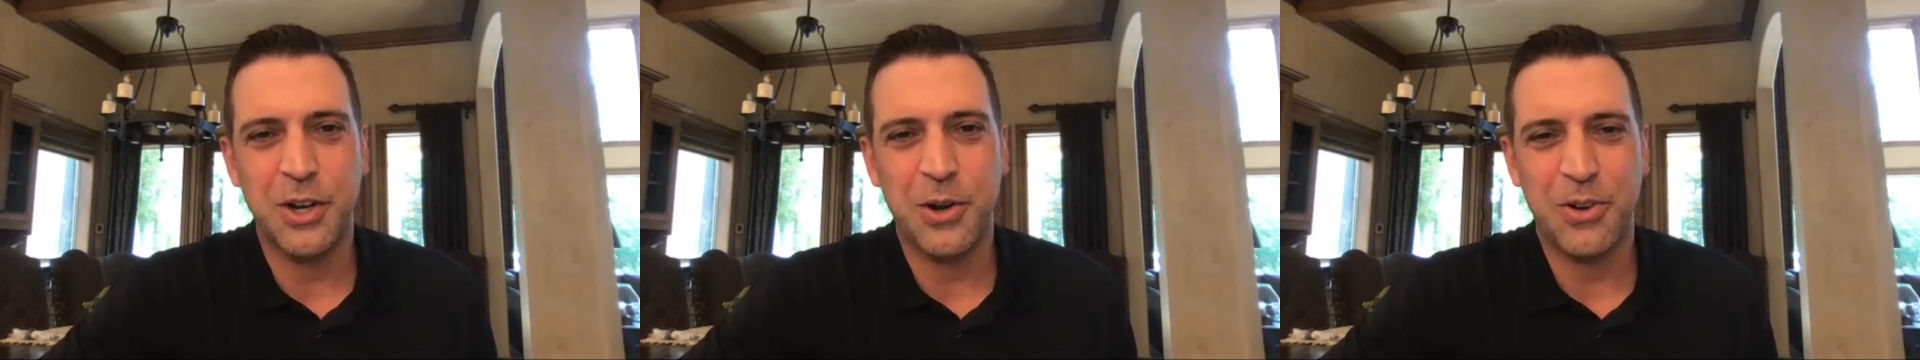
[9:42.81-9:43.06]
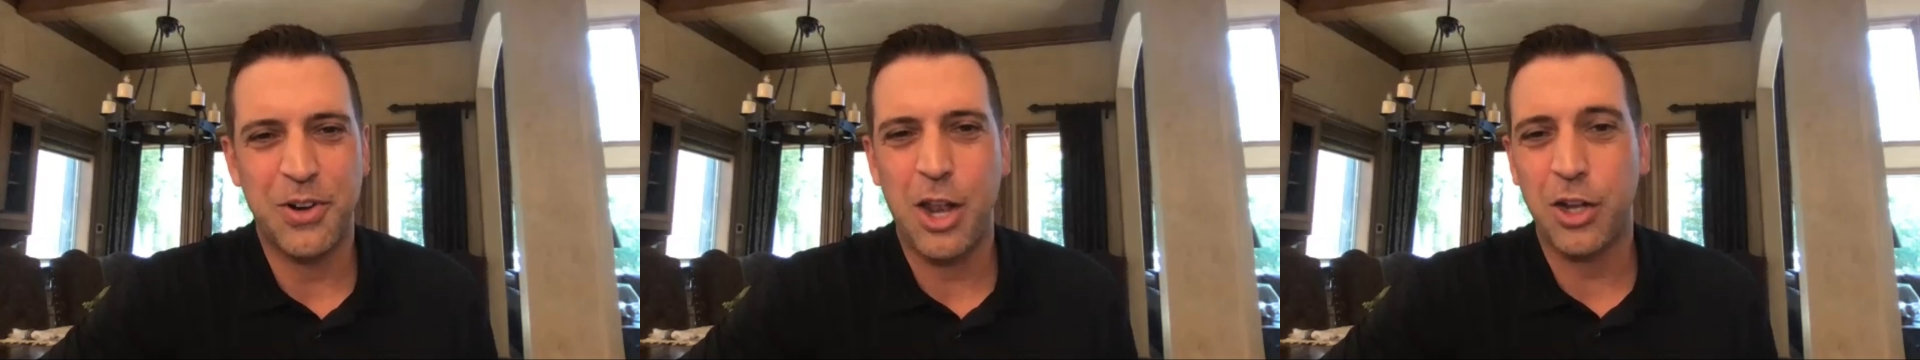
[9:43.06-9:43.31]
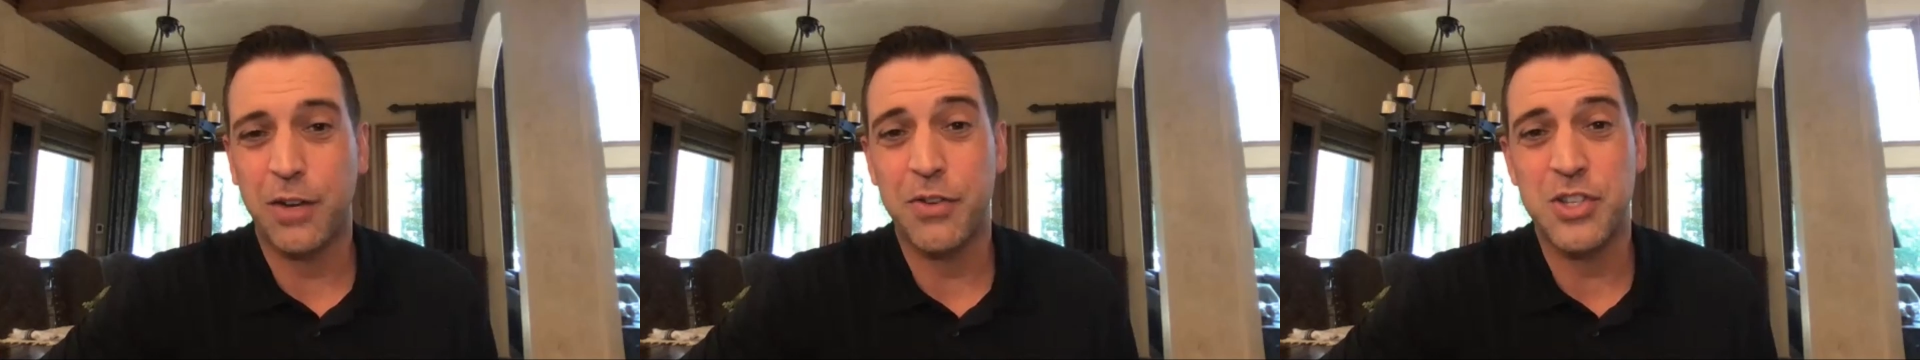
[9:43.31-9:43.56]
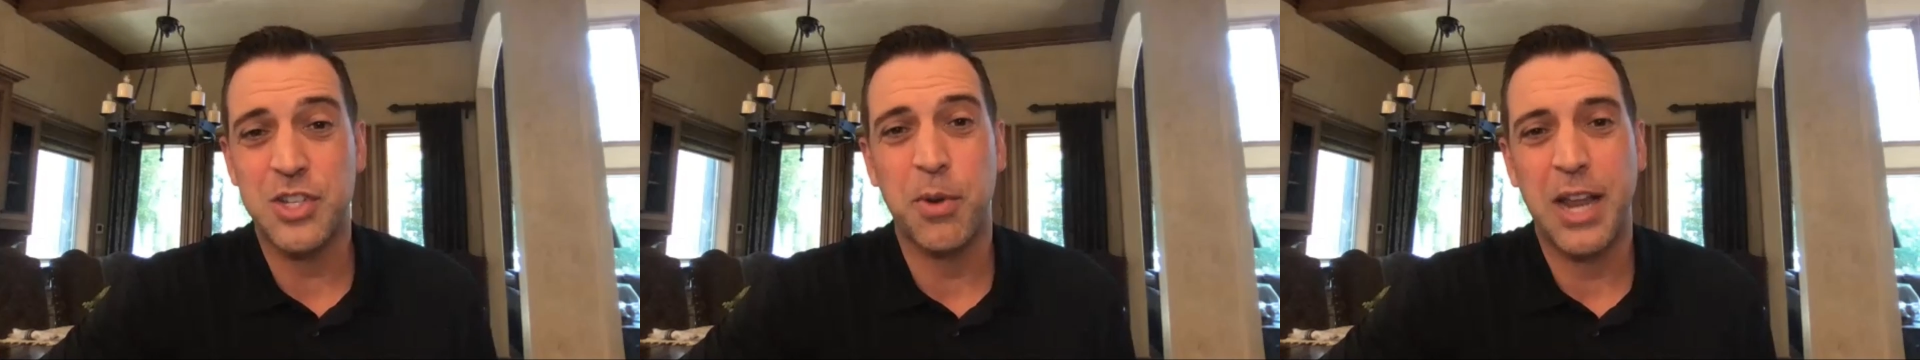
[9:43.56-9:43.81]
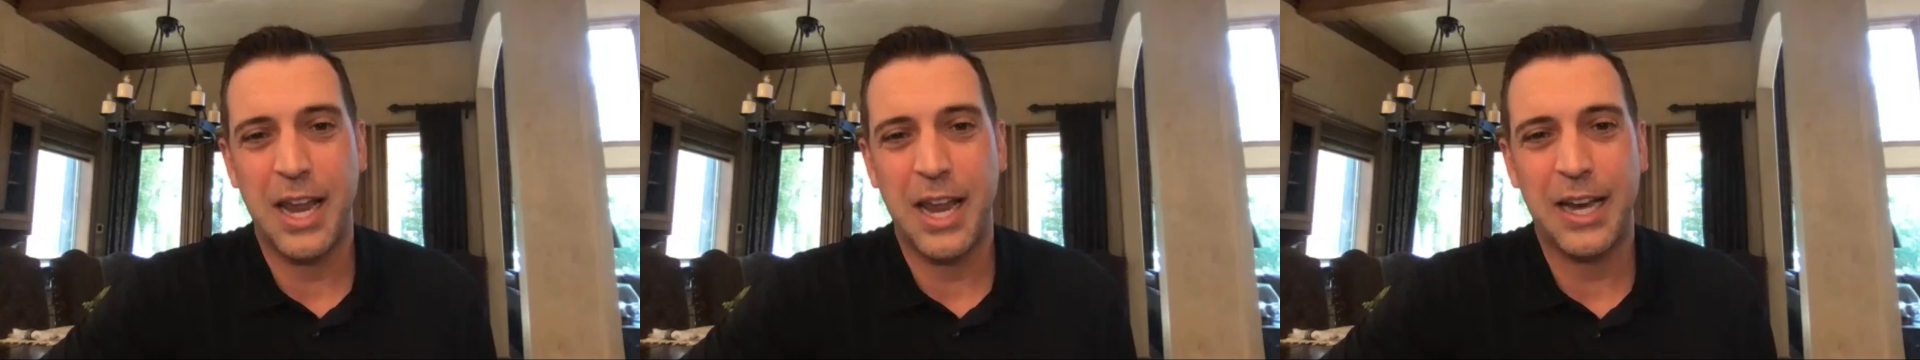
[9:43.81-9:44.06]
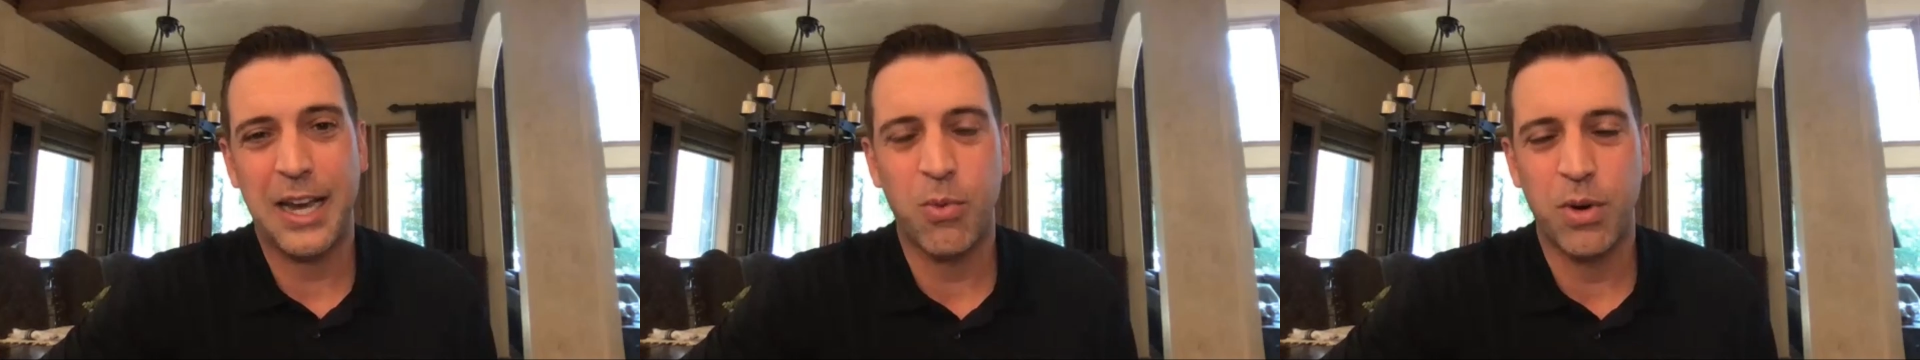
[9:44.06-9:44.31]
They're not looking for someone to
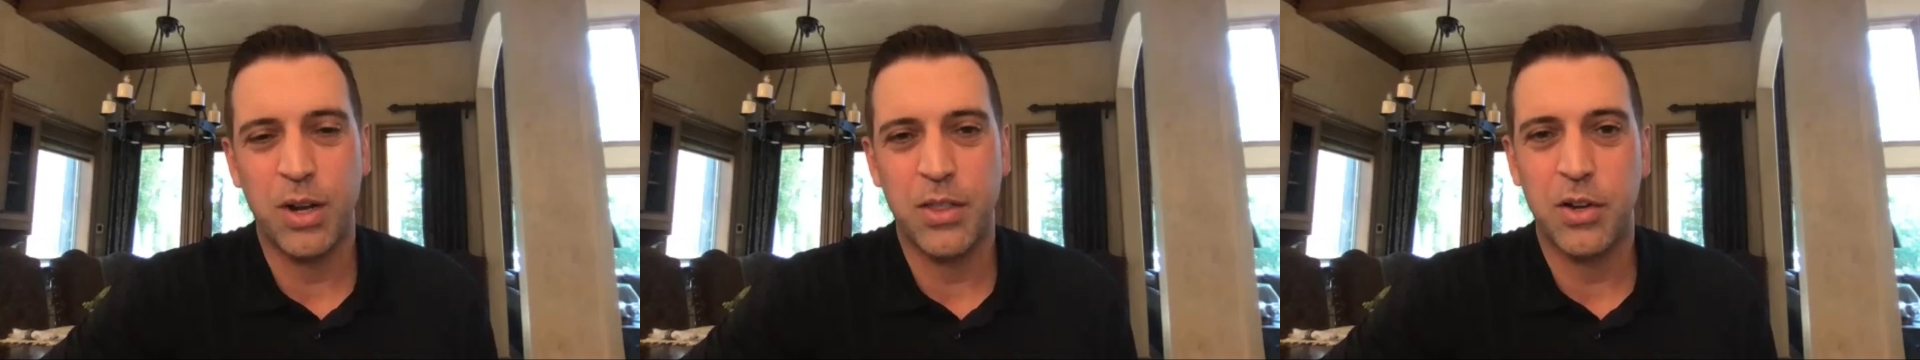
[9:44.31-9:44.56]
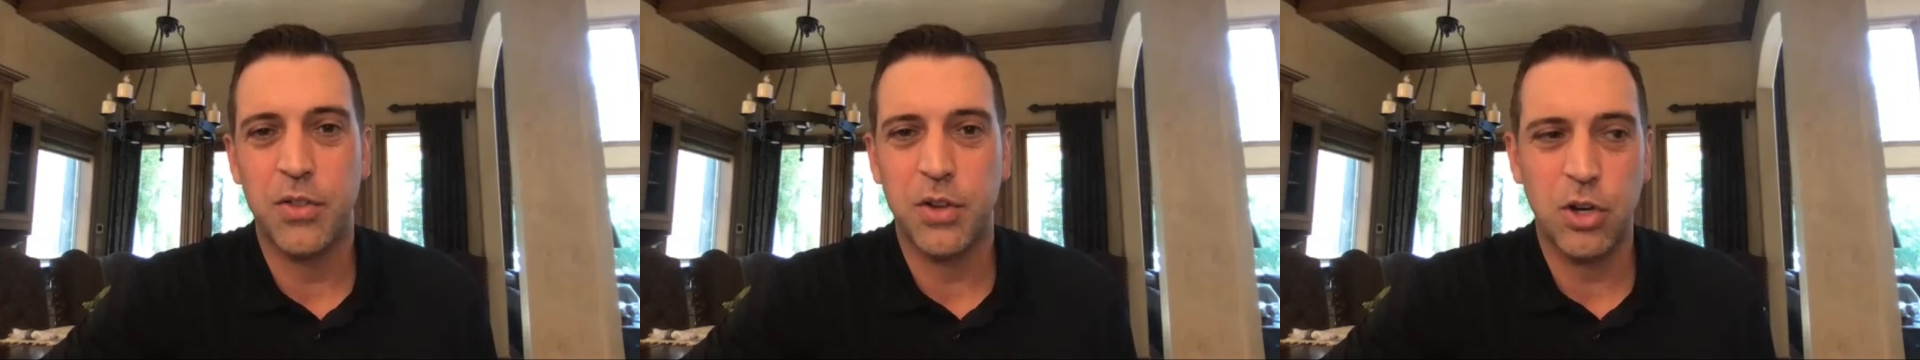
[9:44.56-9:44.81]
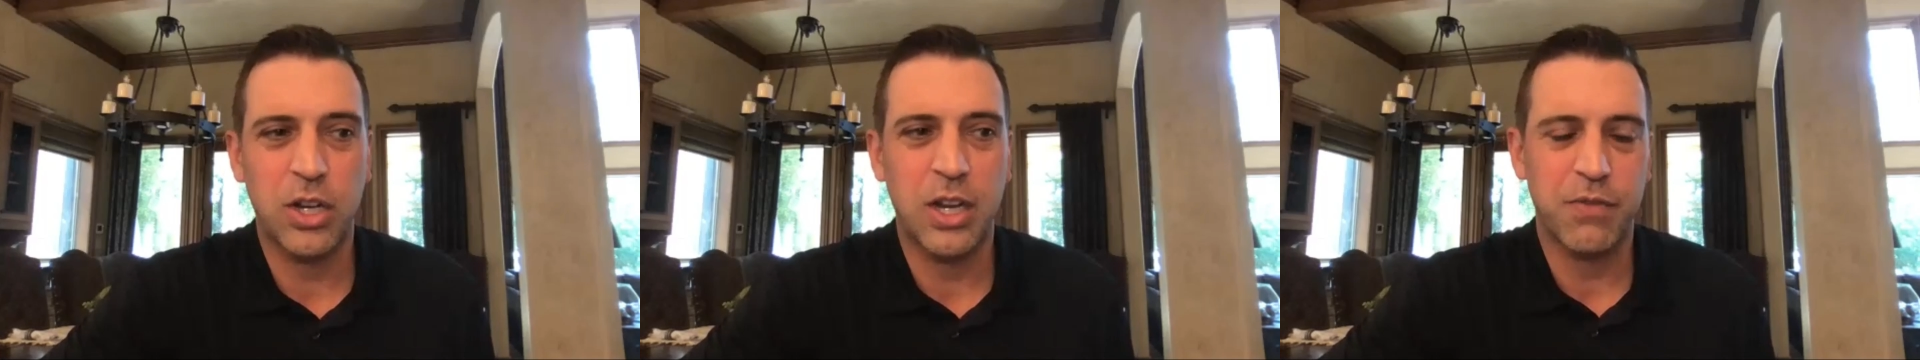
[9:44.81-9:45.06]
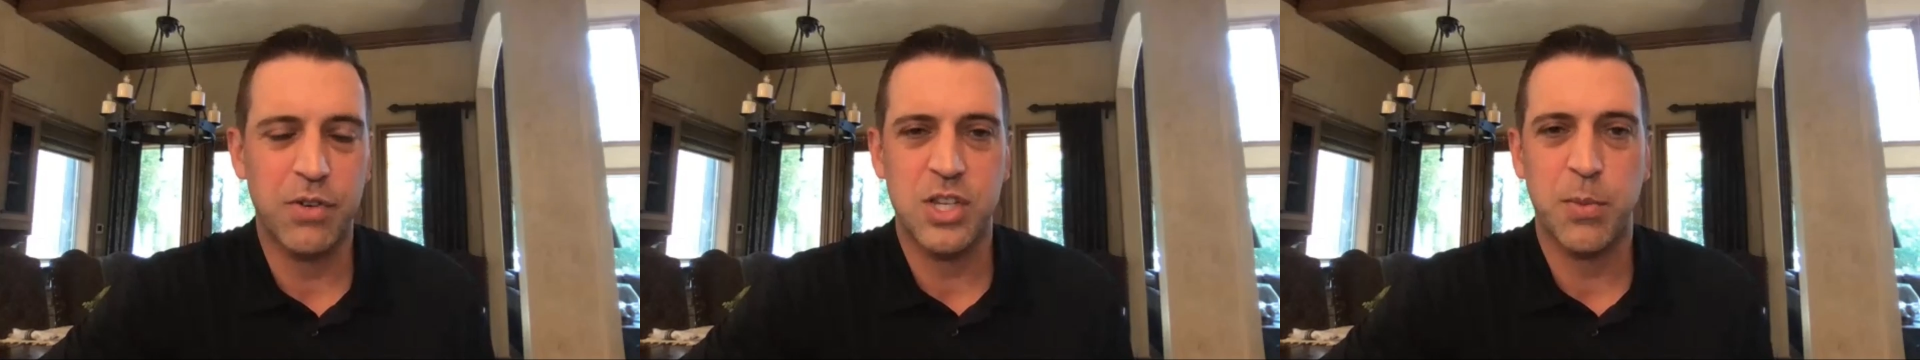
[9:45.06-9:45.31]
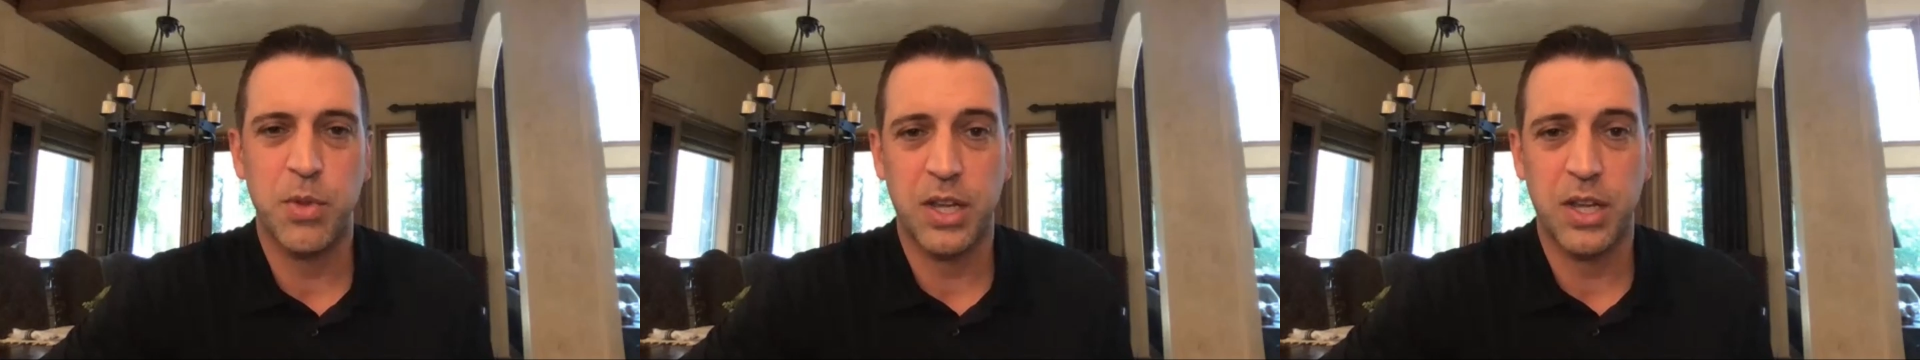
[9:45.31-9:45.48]
hang out with. They're looking for someone